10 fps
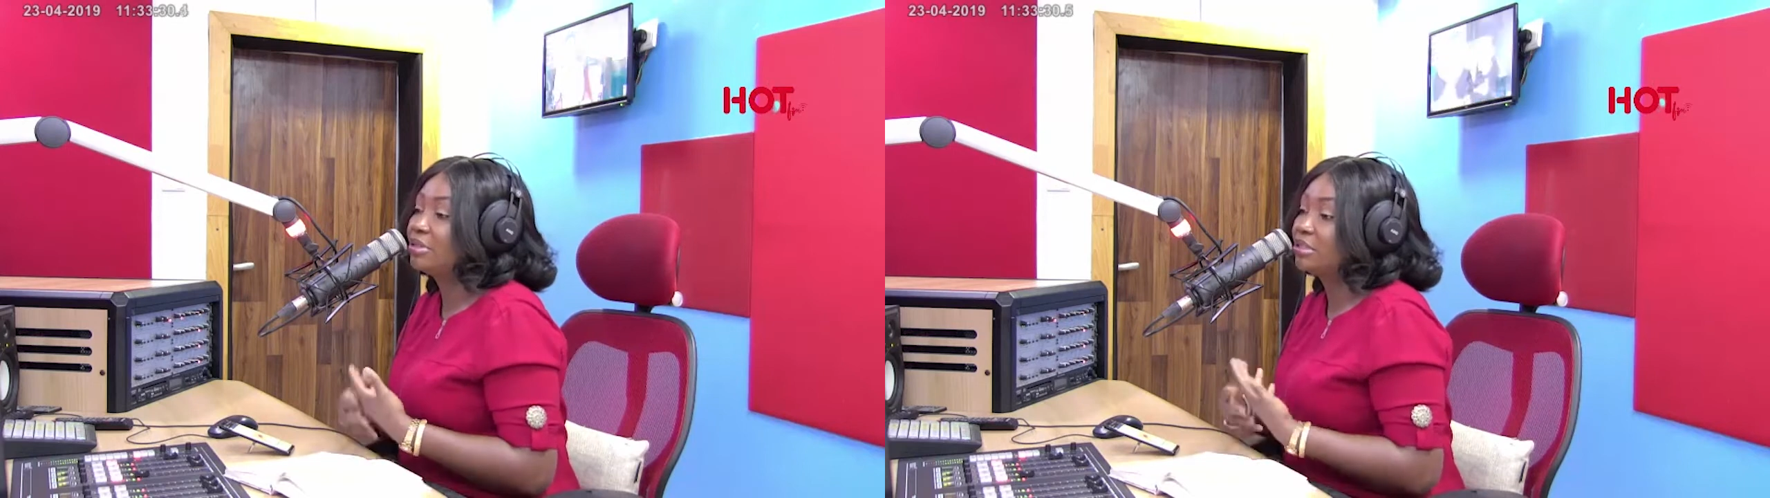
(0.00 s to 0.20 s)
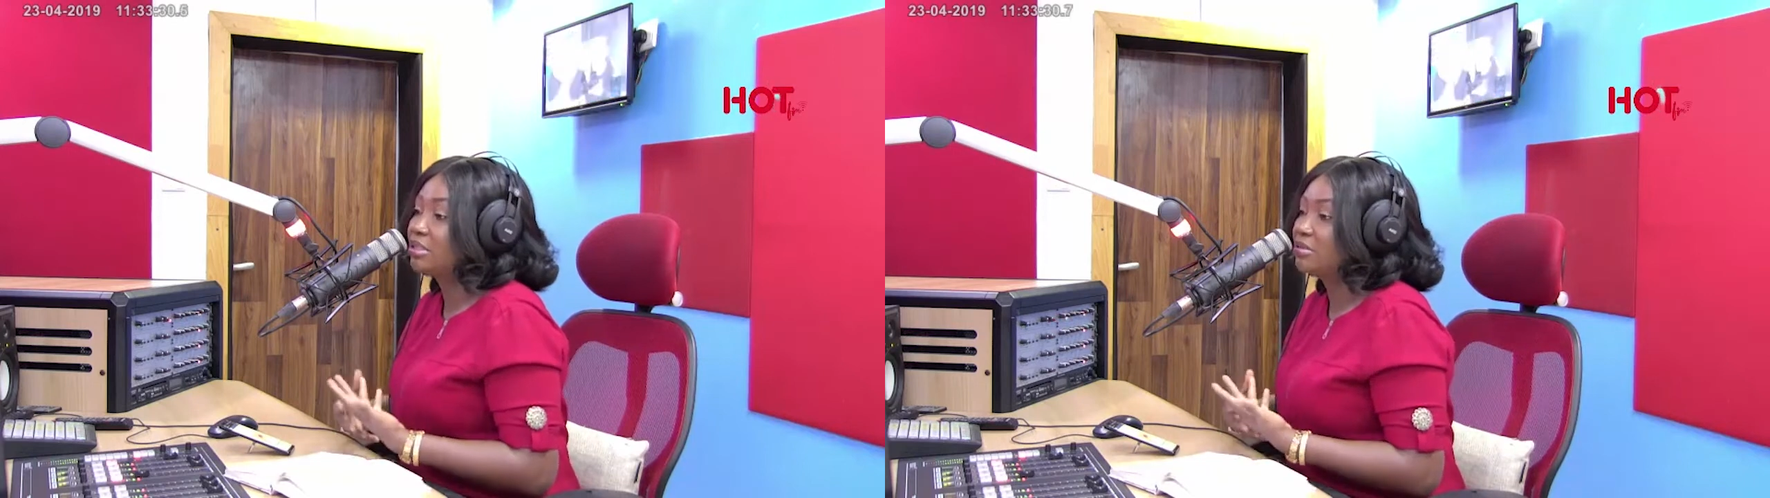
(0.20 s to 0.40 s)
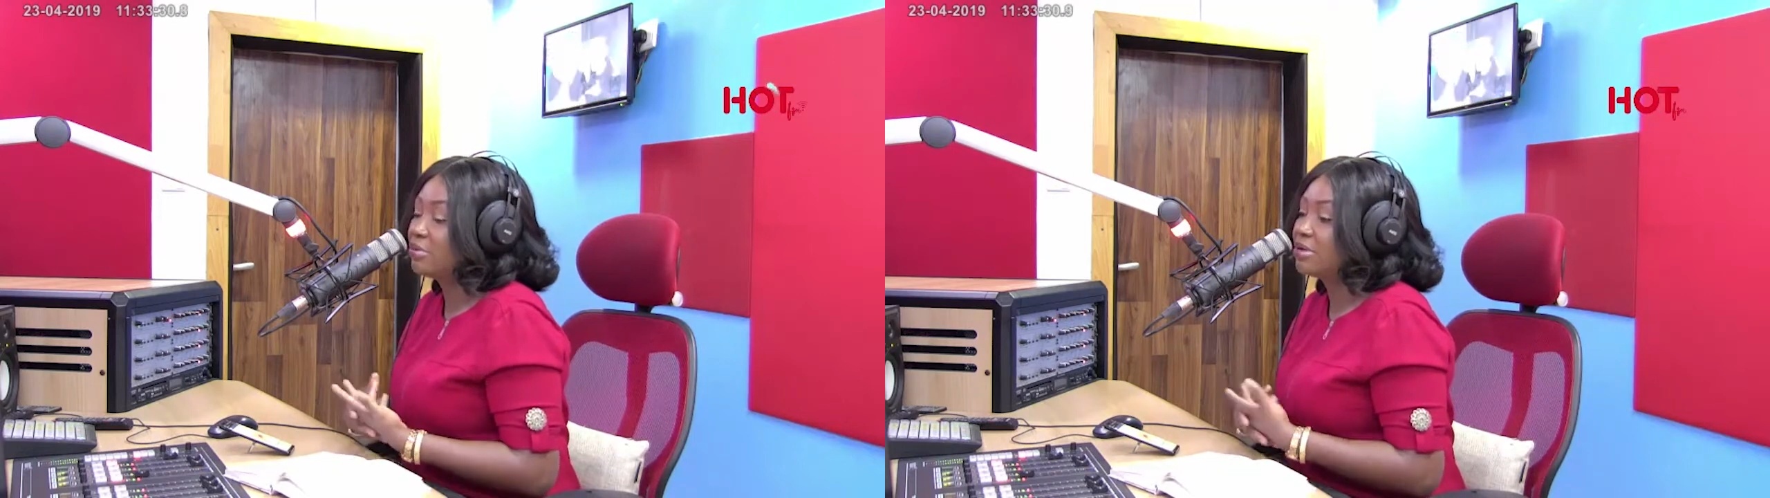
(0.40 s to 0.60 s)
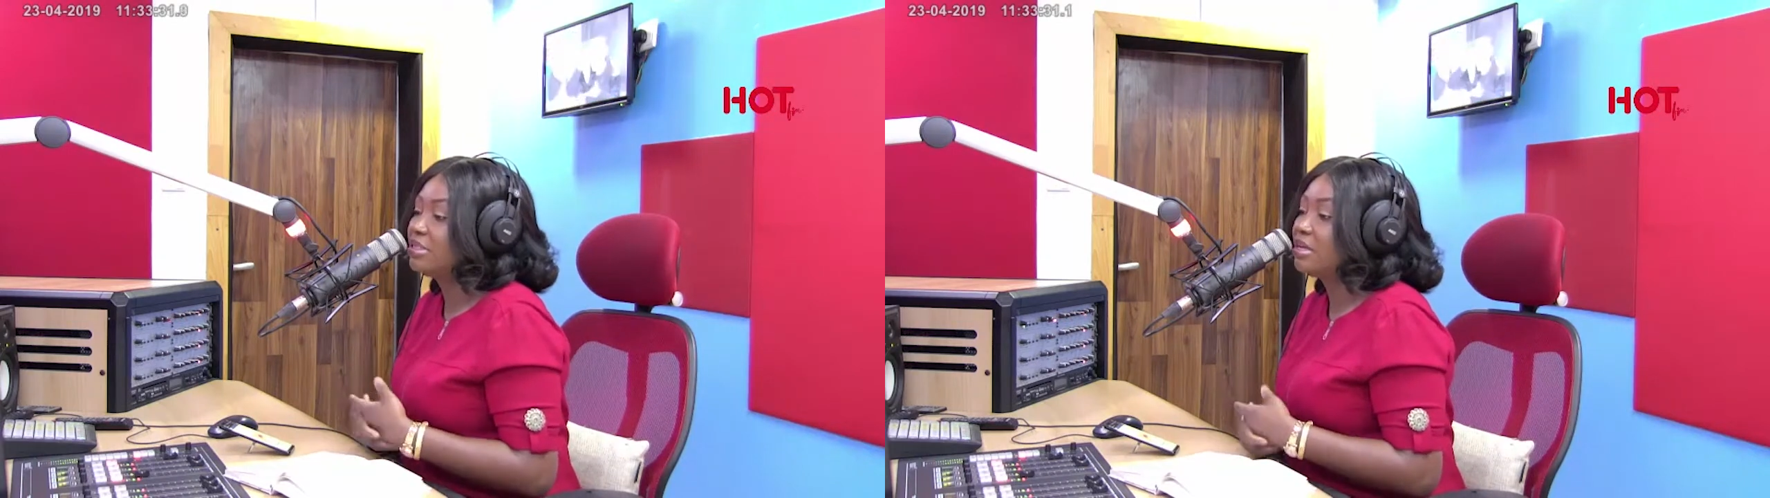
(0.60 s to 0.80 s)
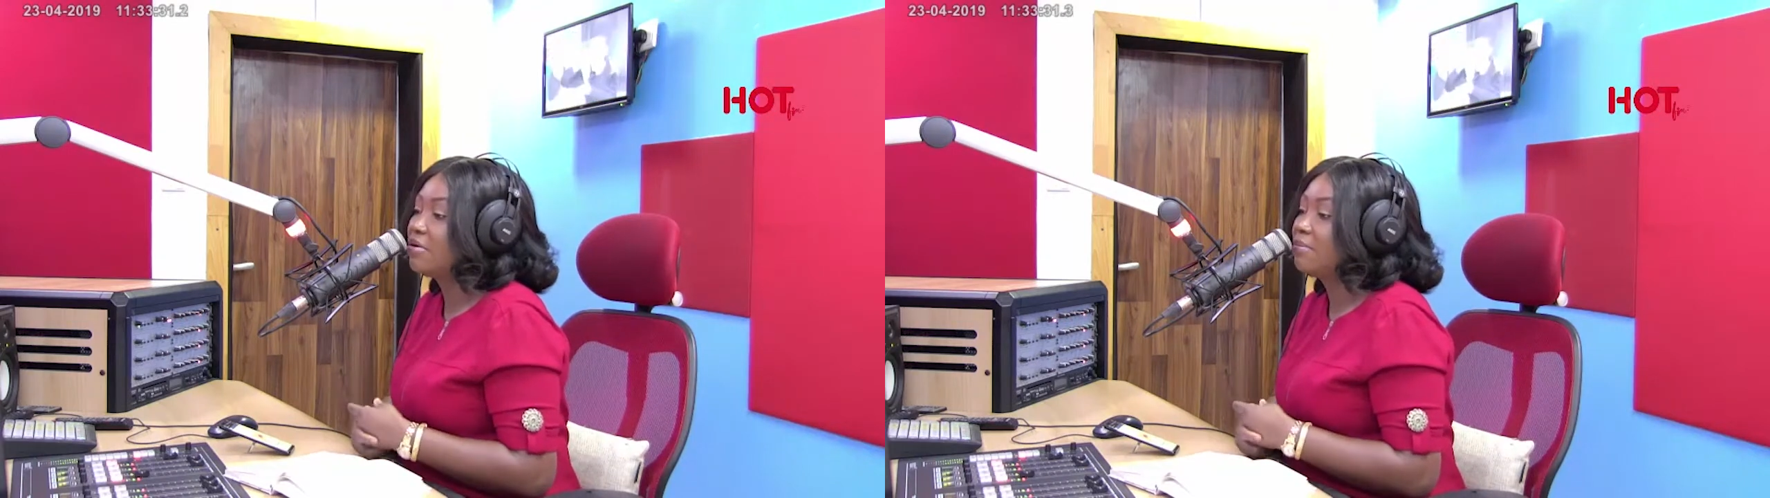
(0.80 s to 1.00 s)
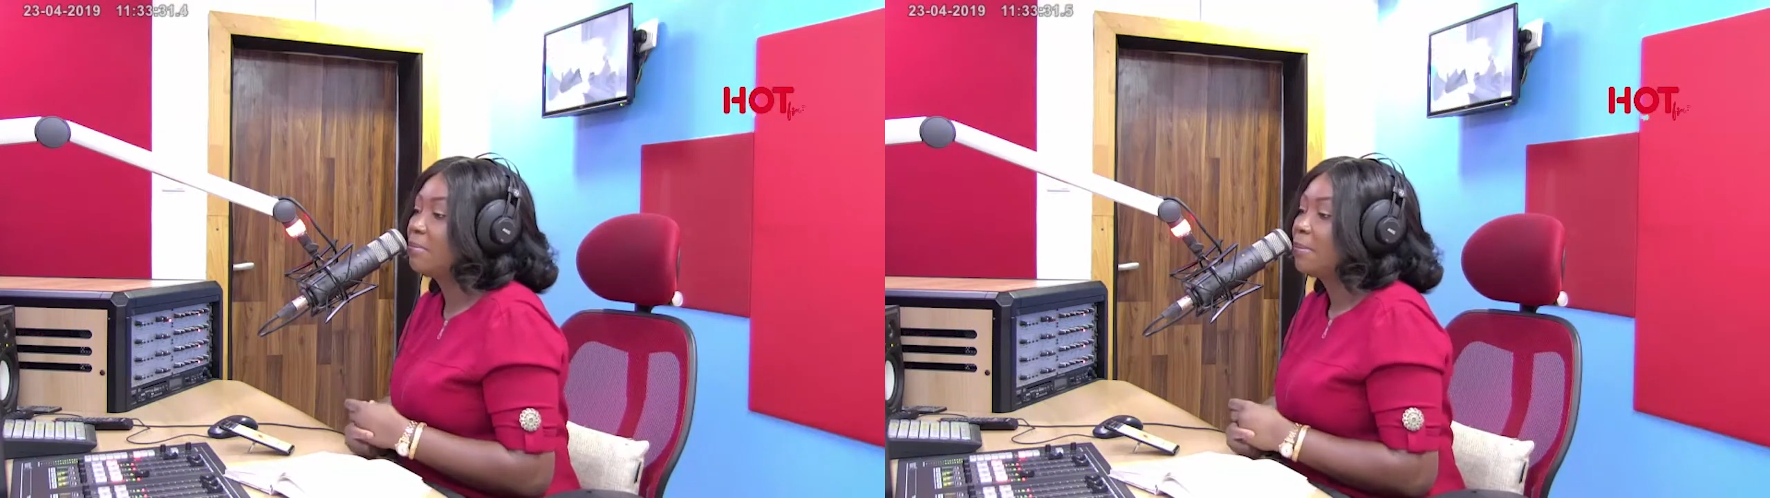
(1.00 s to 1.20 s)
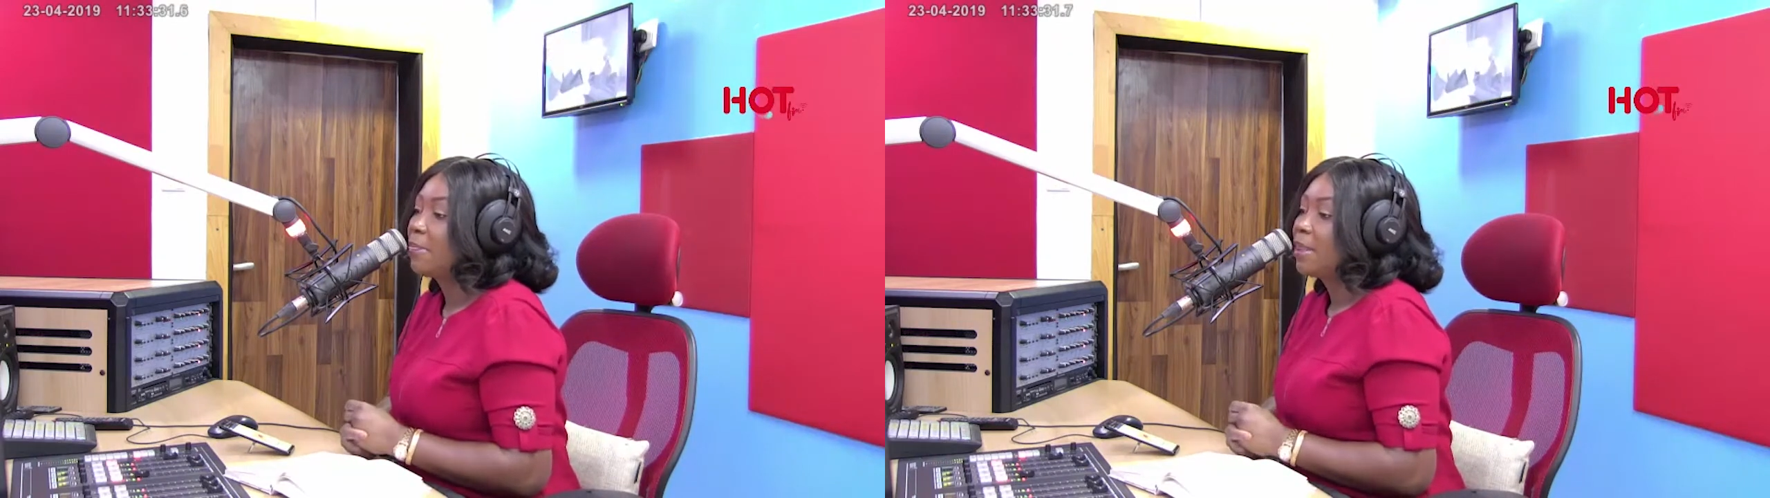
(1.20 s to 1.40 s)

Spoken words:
personal experience. Now,